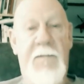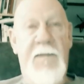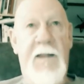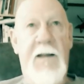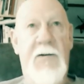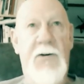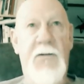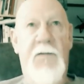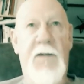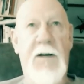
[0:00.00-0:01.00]
Your two
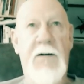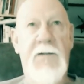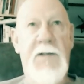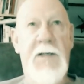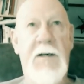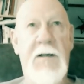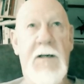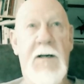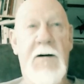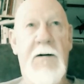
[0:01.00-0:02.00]
fears
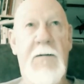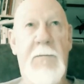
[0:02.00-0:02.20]
that are